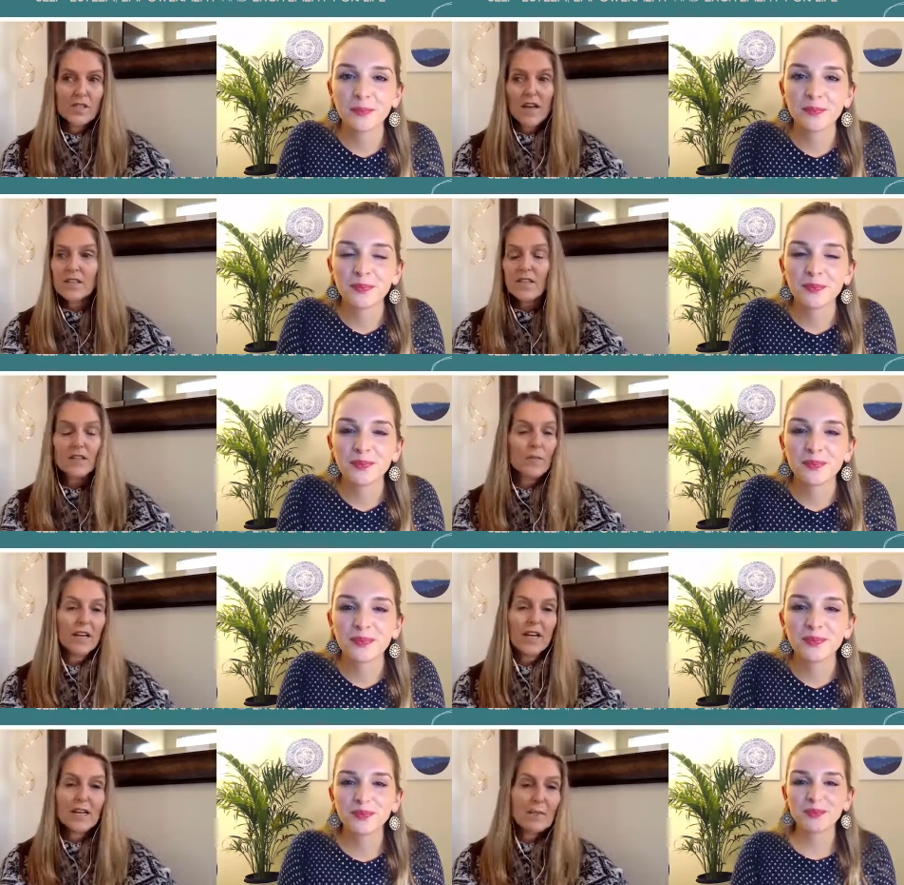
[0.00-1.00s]
Speaker 1: I
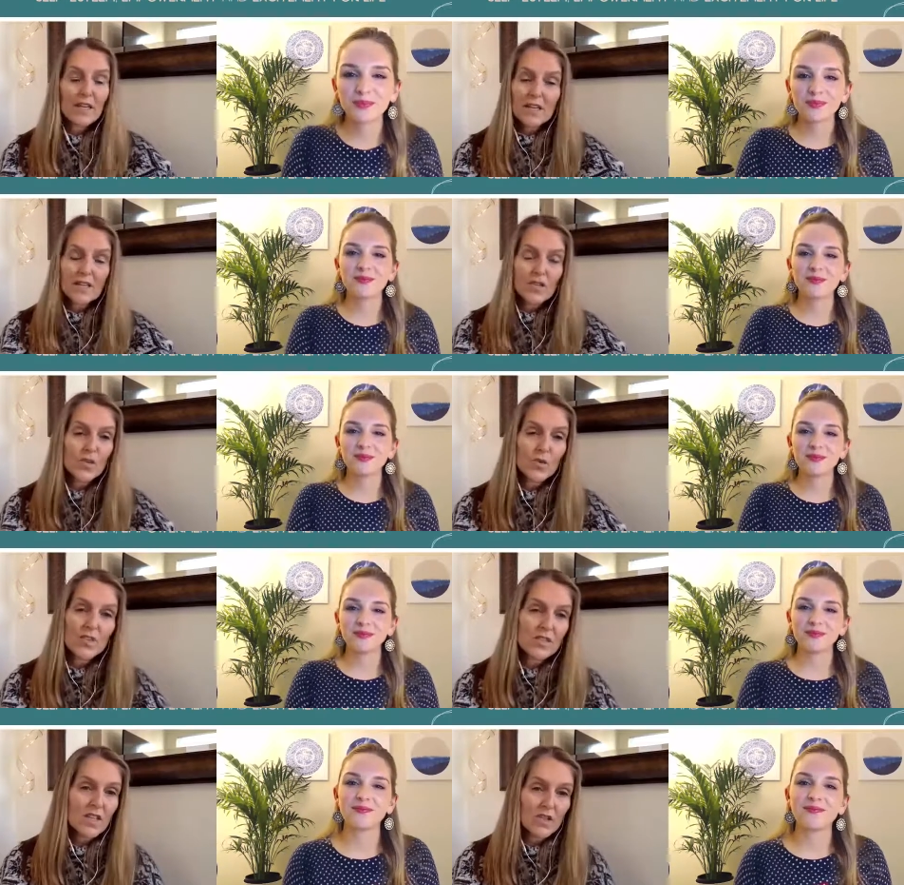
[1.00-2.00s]
celebrate anybody that
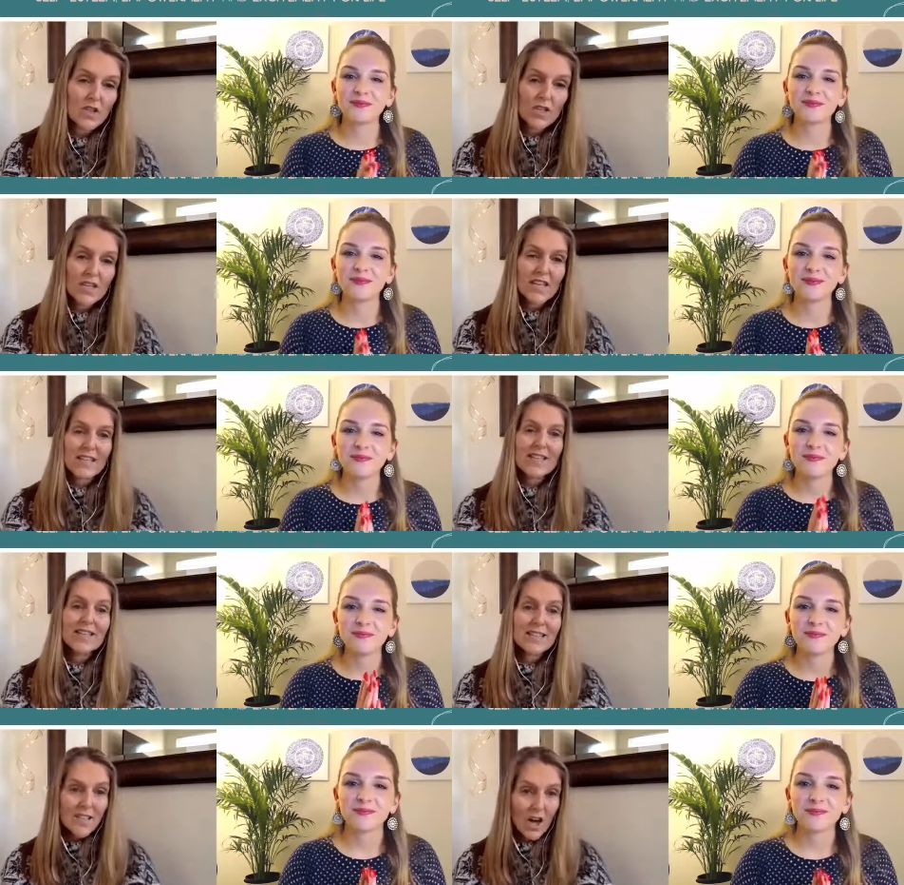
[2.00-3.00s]
chooses that journey. It
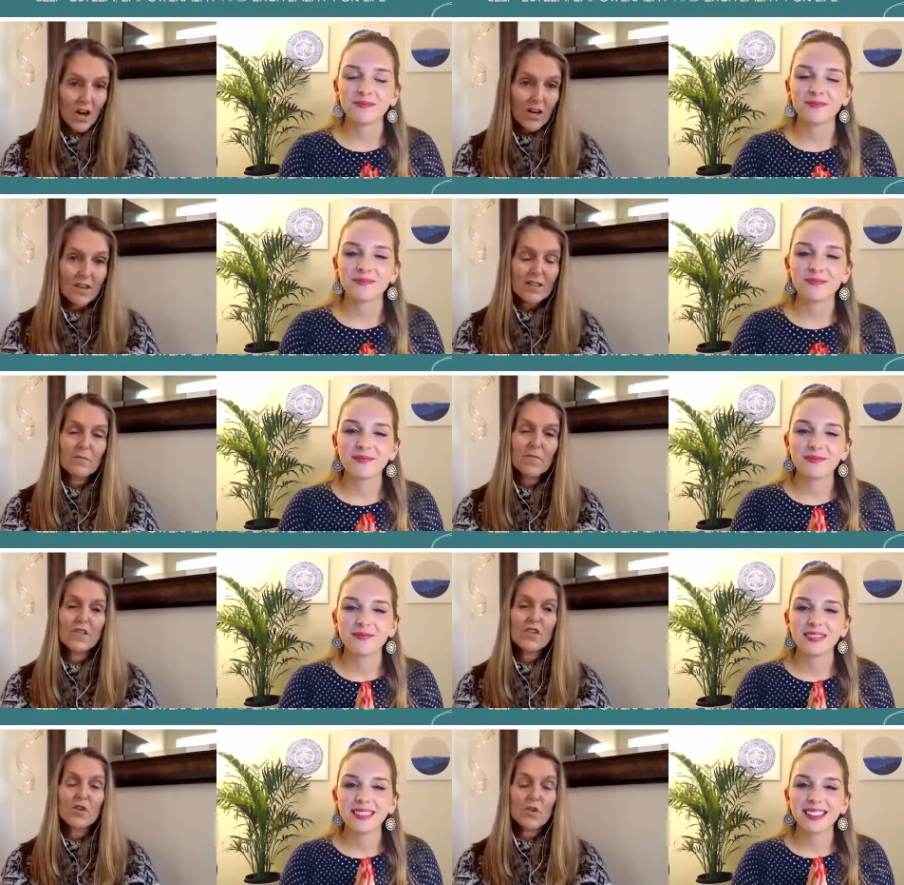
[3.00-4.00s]
is hard, but
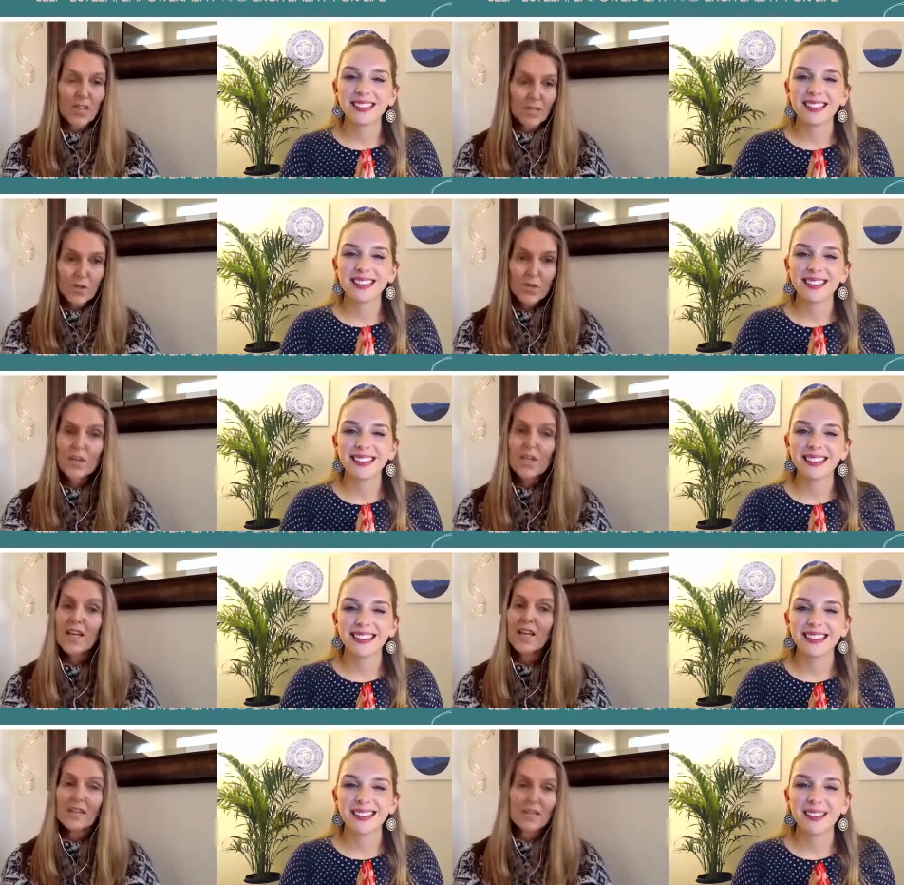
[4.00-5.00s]
you can do it
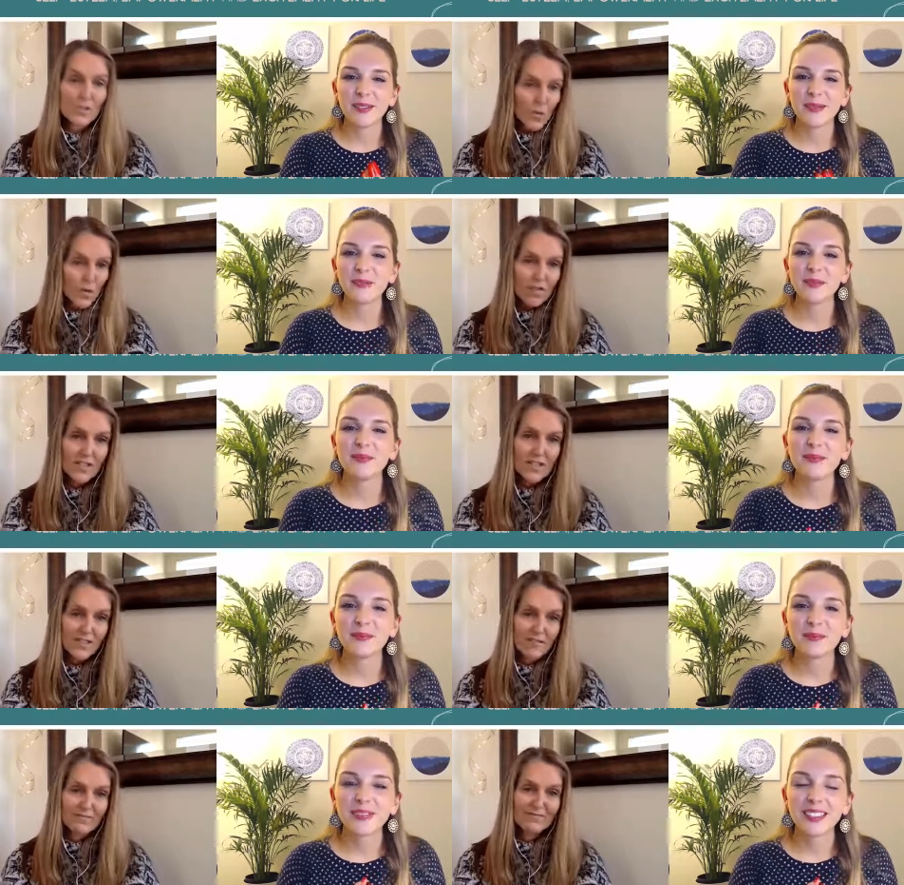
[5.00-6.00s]
and it is worth it.
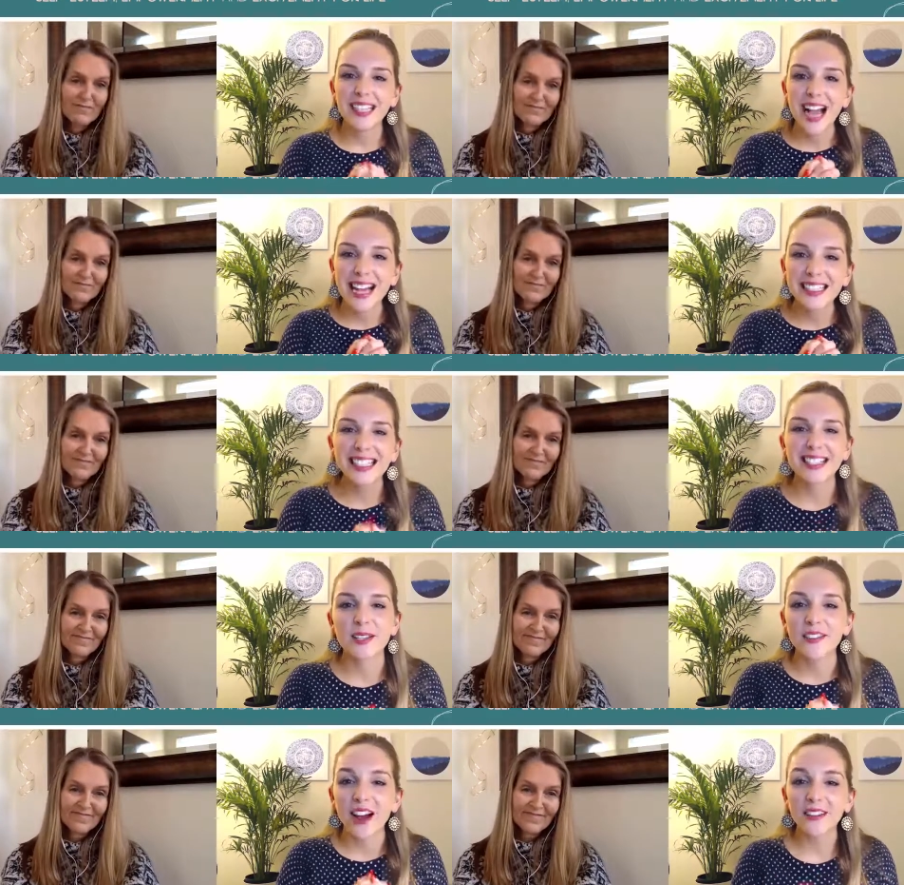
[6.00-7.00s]
Speaker 2: Yes, and
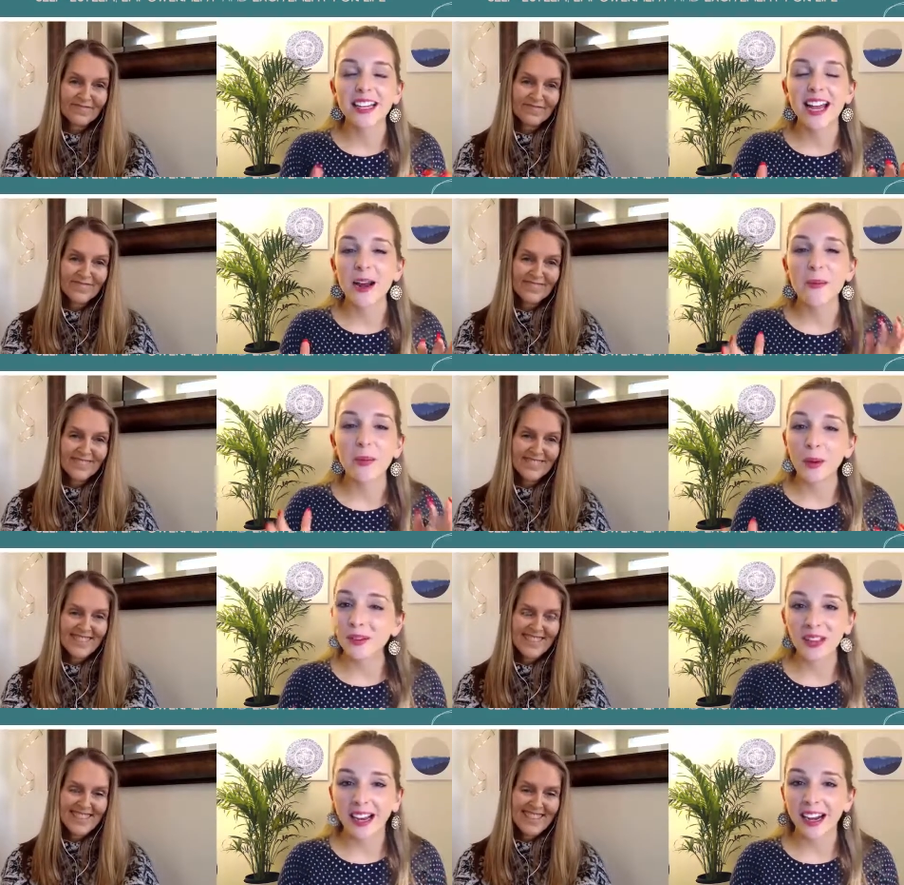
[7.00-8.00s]
Svava and I are
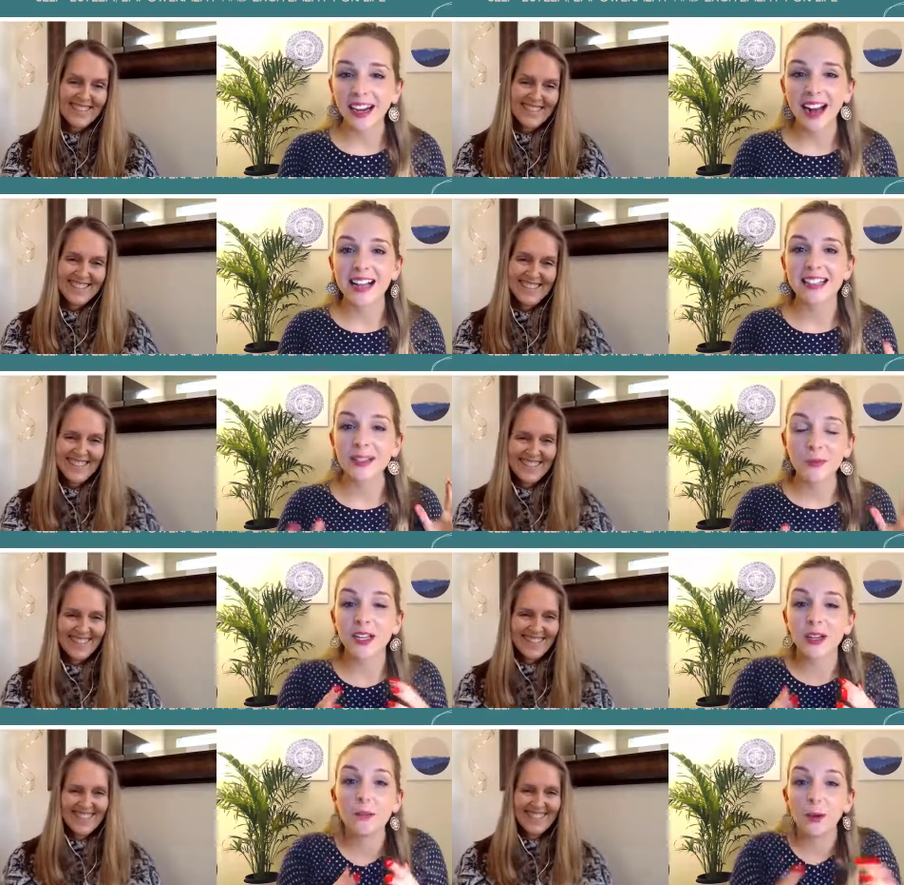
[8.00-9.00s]
both here as
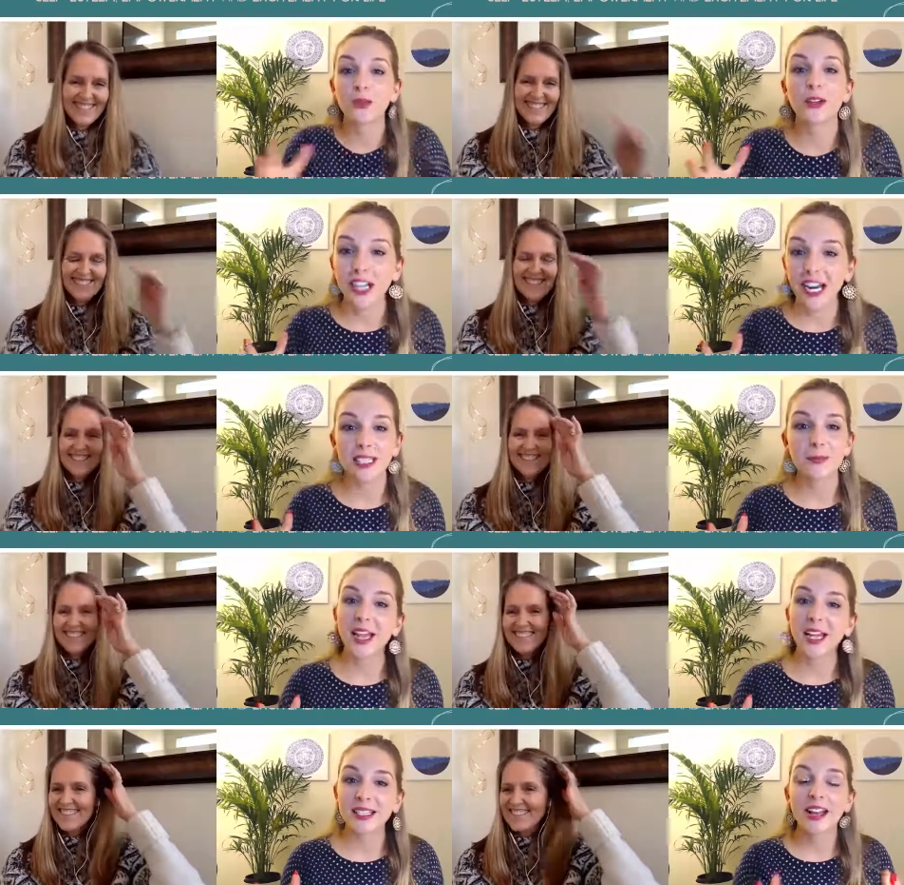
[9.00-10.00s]
we both create
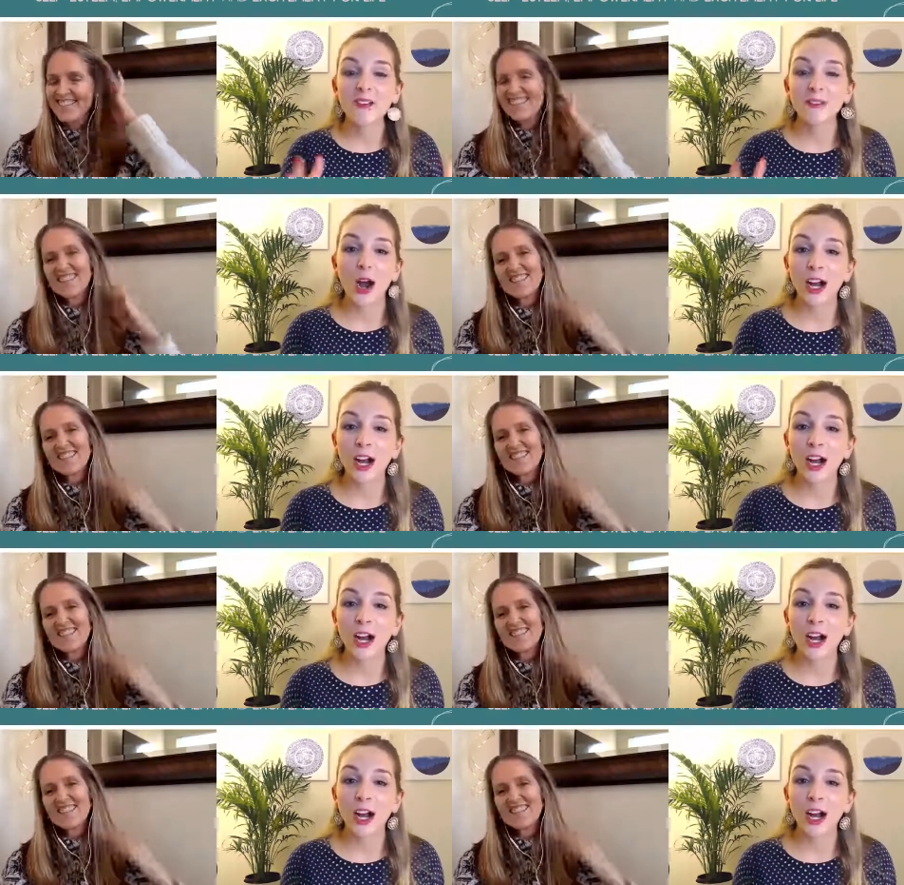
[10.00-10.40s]
space for our